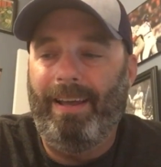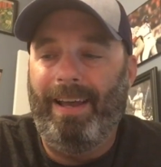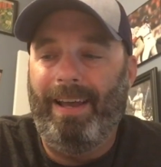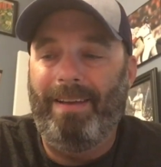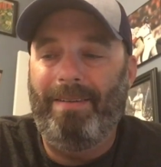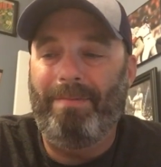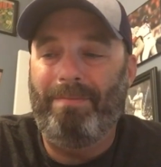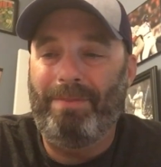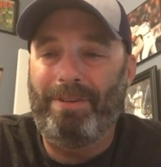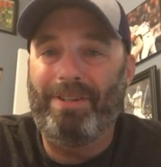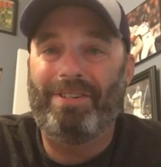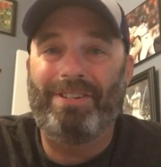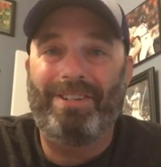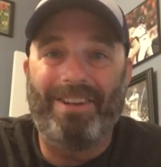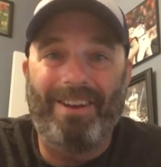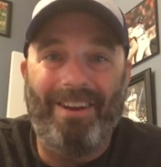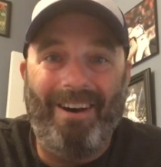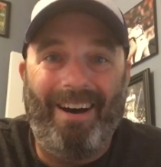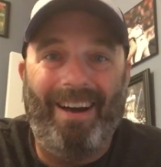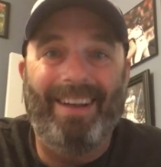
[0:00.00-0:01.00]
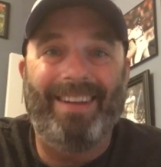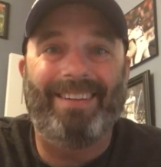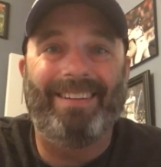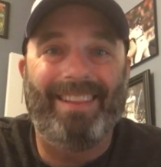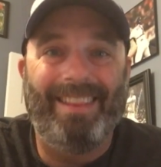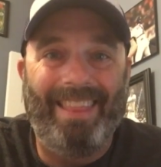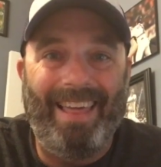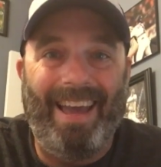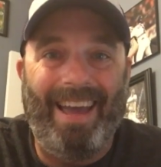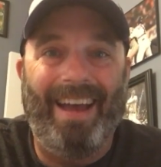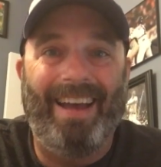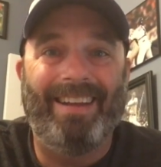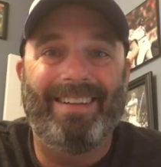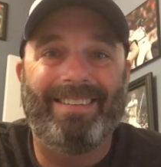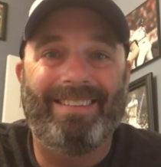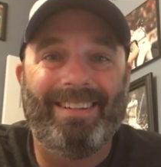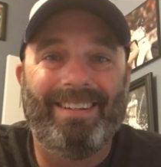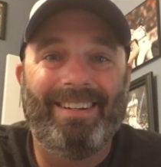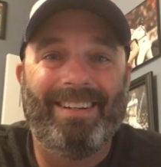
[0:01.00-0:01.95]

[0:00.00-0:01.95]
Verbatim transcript: I'm just not that